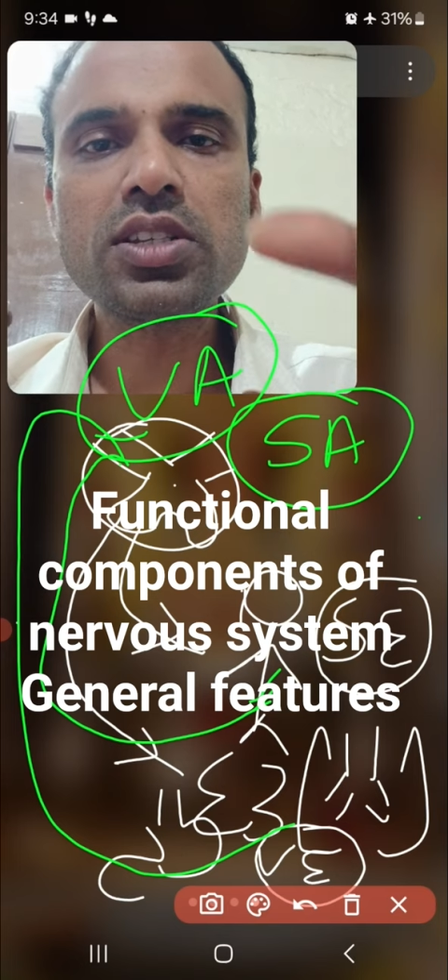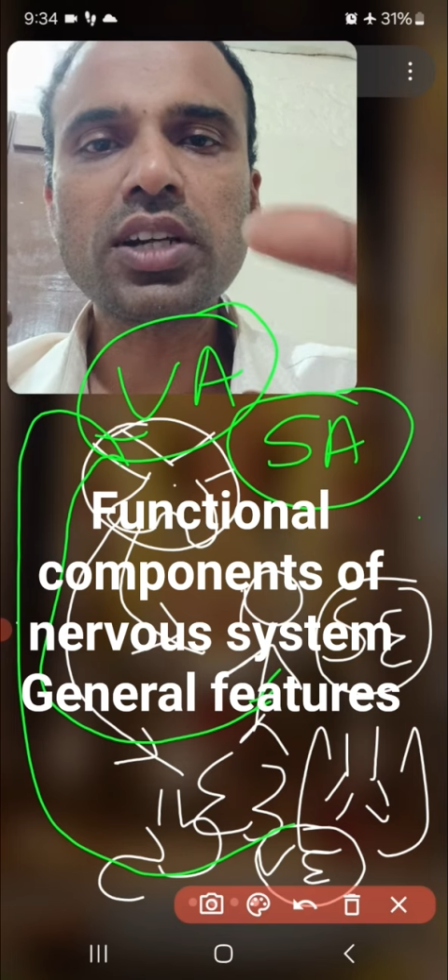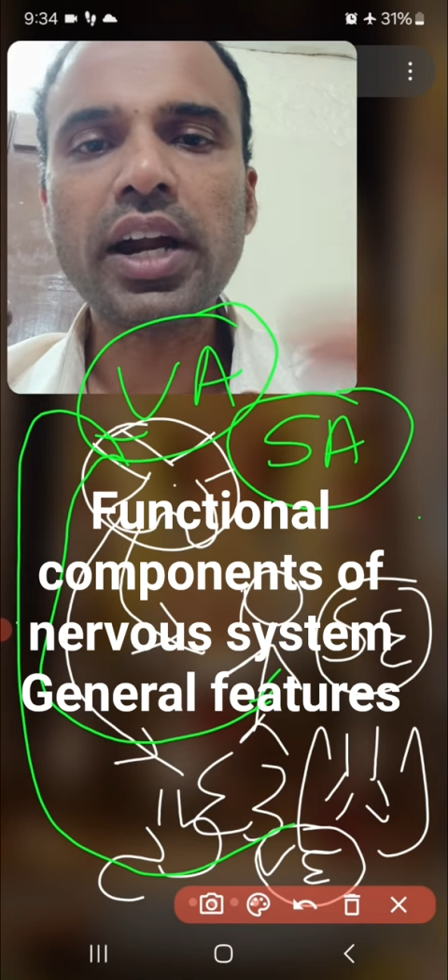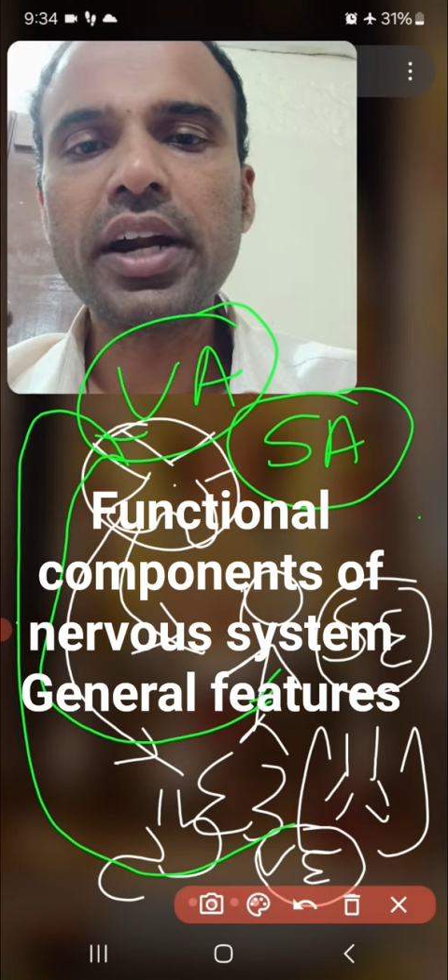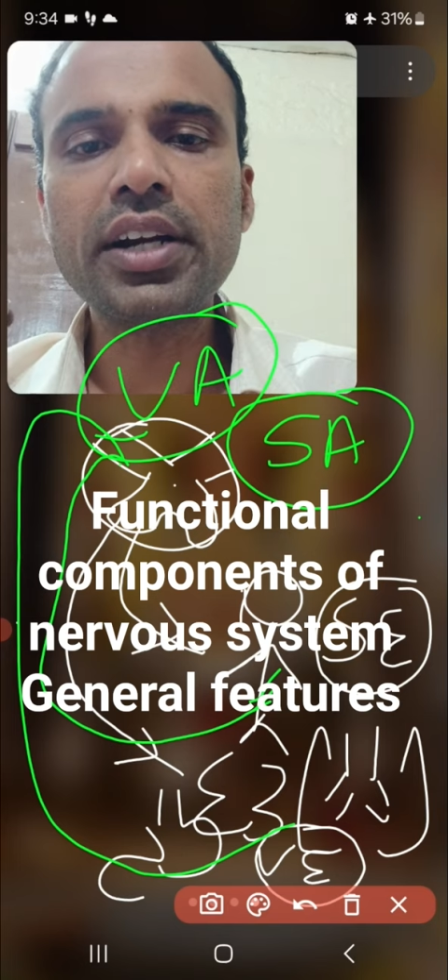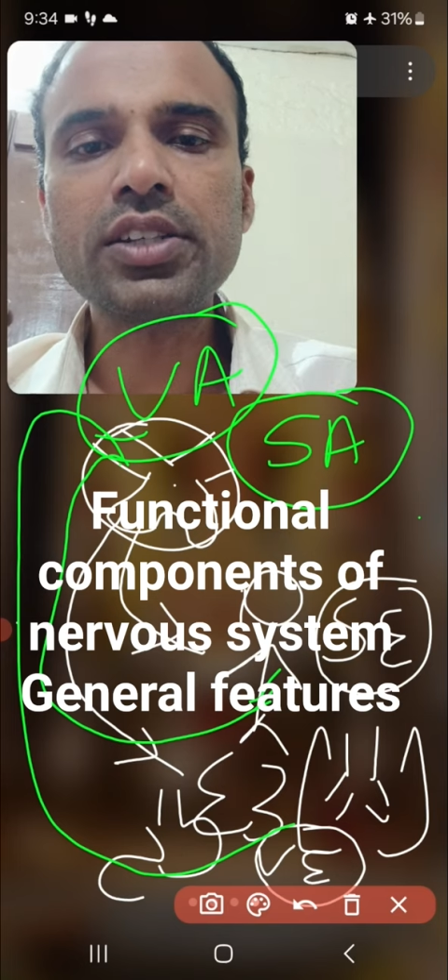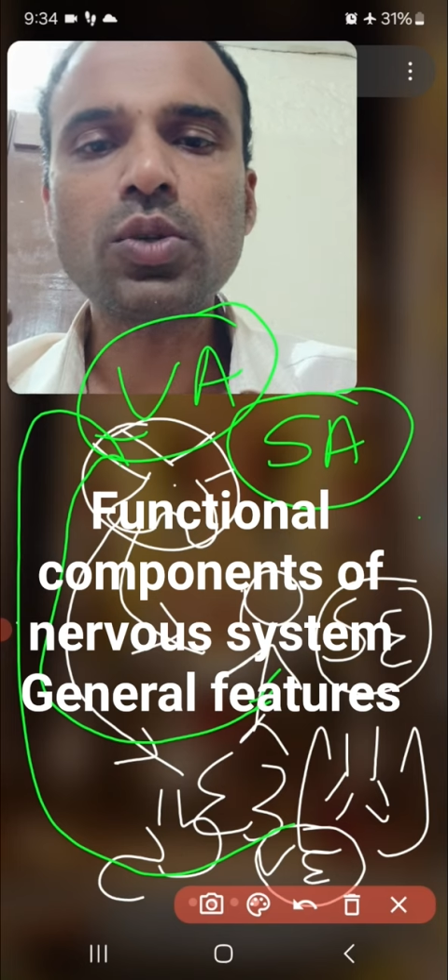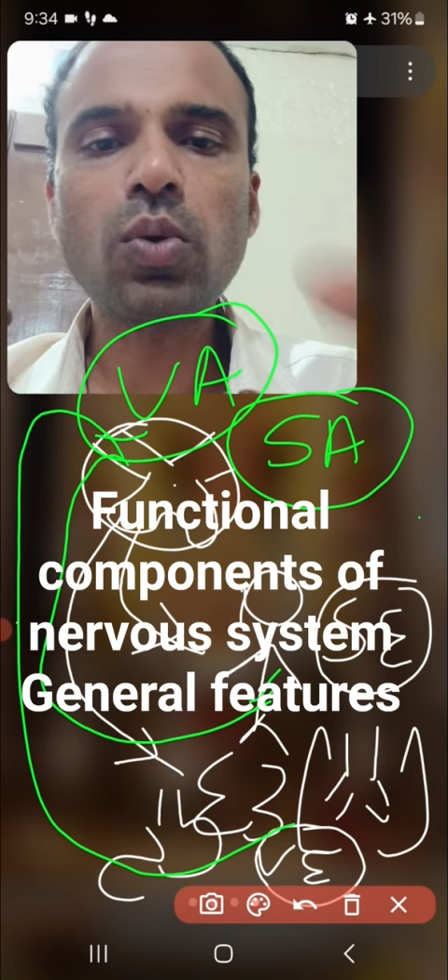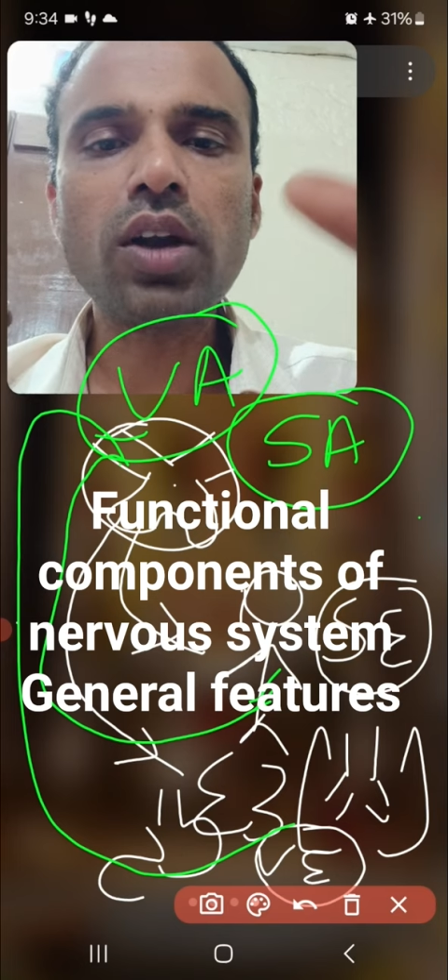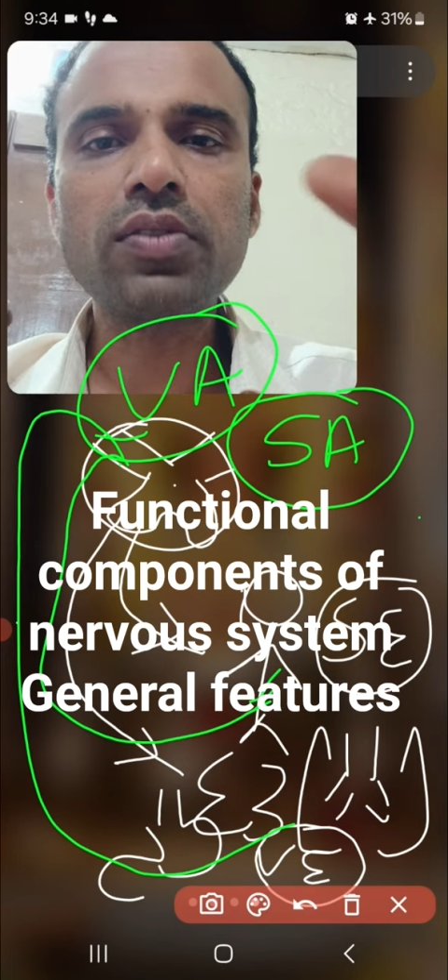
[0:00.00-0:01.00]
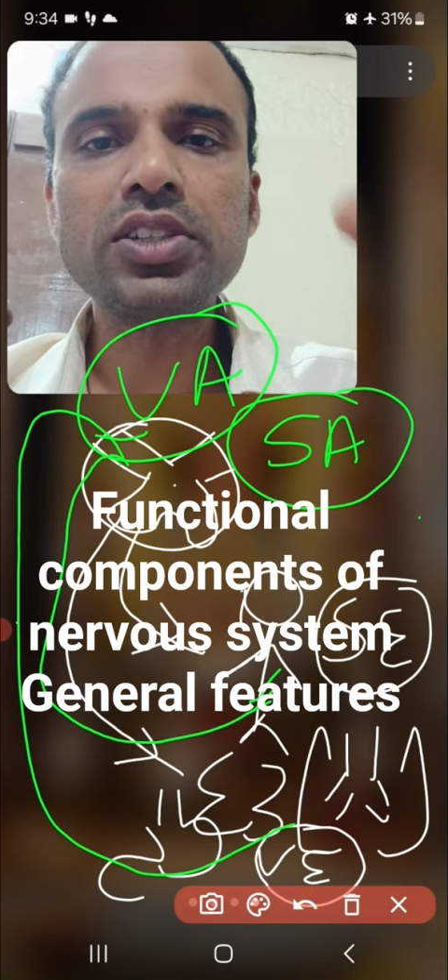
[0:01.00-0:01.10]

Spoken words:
glands in the wall of the